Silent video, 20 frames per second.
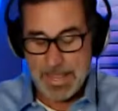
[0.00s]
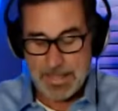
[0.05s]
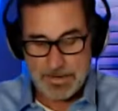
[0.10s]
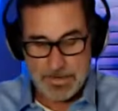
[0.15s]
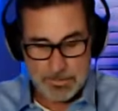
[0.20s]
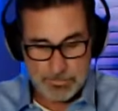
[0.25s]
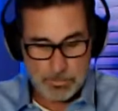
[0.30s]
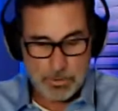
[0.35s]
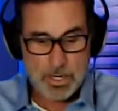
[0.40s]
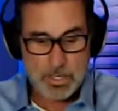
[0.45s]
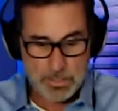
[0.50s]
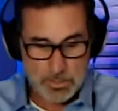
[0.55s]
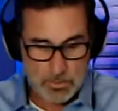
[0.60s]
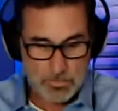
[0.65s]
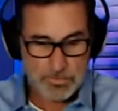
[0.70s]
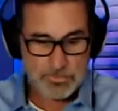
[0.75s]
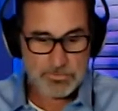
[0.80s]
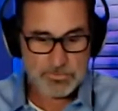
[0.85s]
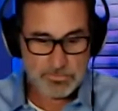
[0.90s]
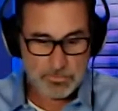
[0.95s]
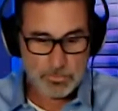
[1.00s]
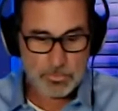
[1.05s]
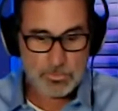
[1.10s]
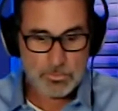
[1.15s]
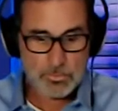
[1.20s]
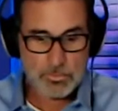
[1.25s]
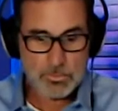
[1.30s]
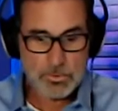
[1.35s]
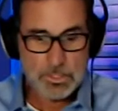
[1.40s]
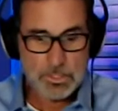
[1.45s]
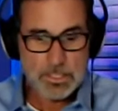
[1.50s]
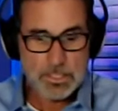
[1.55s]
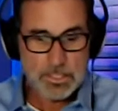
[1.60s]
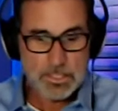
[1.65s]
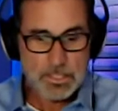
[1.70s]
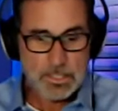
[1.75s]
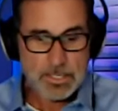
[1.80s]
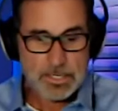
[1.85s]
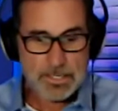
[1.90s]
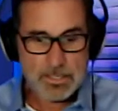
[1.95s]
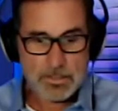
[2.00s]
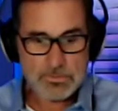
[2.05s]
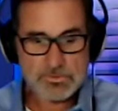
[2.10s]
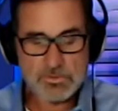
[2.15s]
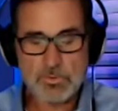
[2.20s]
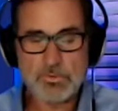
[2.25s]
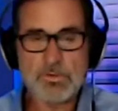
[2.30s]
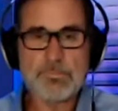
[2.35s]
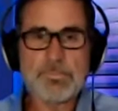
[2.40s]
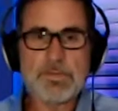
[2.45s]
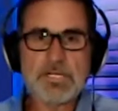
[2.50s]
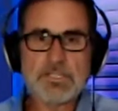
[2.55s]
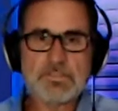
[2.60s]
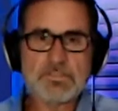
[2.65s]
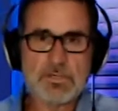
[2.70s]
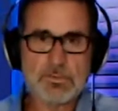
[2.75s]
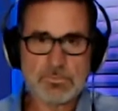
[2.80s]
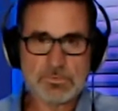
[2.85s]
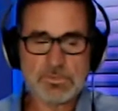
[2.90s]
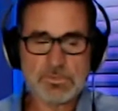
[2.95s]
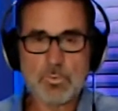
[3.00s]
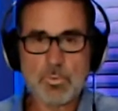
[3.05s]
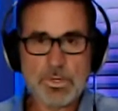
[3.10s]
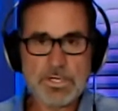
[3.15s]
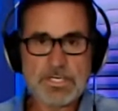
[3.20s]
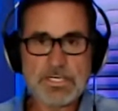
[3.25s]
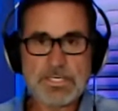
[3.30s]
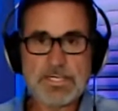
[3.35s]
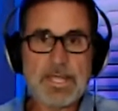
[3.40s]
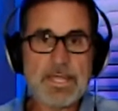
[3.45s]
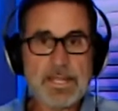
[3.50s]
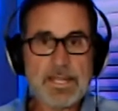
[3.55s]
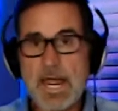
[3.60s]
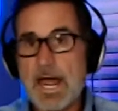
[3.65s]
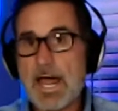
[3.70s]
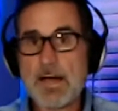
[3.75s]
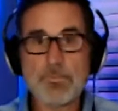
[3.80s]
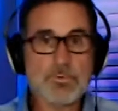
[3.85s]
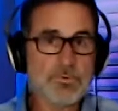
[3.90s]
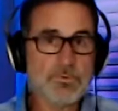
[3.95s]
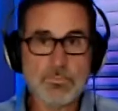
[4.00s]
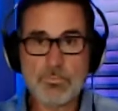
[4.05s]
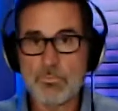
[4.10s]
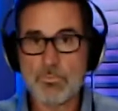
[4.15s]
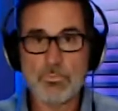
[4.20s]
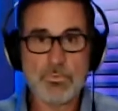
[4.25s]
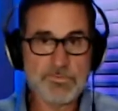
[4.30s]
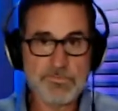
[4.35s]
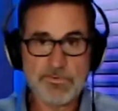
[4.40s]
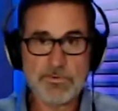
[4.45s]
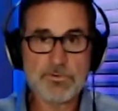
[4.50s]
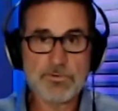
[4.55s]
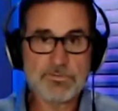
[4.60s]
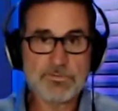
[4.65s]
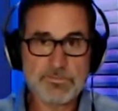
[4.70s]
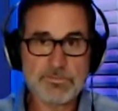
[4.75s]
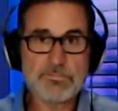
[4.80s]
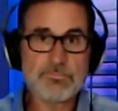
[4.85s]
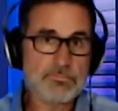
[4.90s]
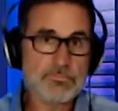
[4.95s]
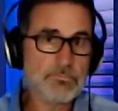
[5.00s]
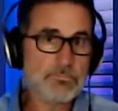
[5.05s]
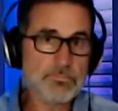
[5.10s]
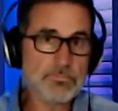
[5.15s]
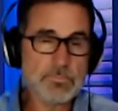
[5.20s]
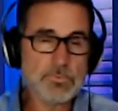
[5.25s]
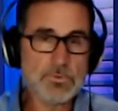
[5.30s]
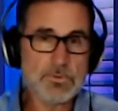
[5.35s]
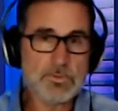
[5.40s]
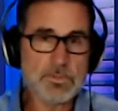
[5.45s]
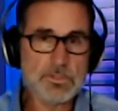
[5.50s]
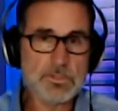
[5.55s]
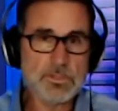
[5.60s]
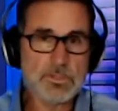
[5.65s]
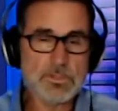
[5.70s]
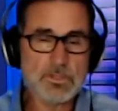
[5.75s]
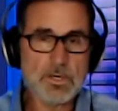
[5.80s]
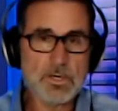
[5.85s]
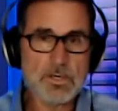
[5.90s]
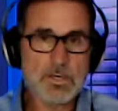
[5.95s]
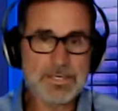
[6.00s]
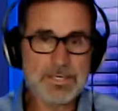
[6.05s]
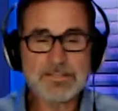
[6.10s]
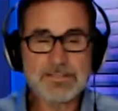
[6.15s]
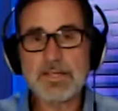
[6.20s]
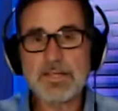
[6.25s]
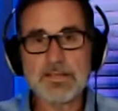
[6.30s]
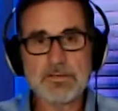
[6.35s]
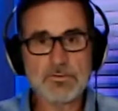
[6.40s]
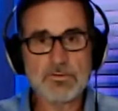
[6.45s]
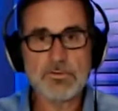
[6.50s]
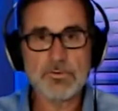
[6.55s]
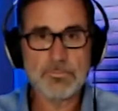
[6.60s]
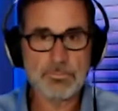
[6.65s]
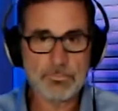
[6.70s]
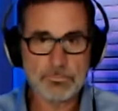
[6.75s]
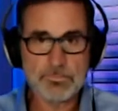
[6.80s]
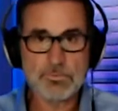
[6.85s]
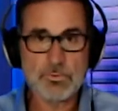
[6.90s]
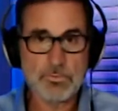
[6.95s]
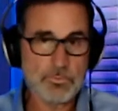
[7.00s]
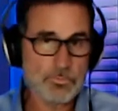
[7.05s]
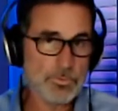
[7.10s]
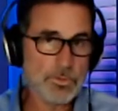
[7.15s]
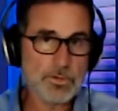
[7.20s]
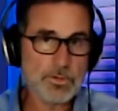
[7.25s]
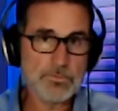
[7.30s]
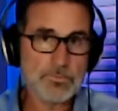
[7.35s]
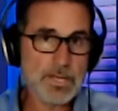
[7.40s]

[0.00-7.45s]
a Bronco with a snorkel and I was on the beach and it was a windy day, I would reverse the intake to the rear.